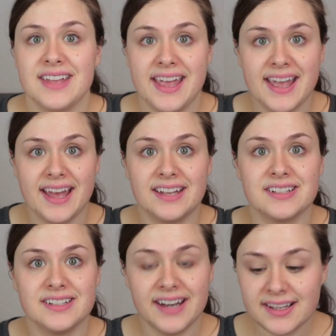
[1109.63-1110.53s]

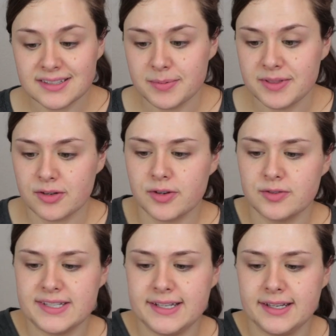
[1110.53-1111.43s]
And next up in the
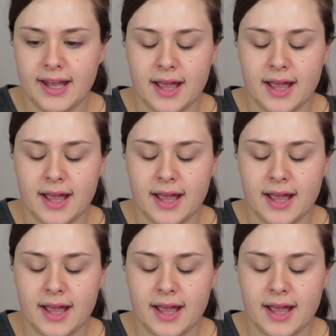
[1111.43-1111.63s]
routine,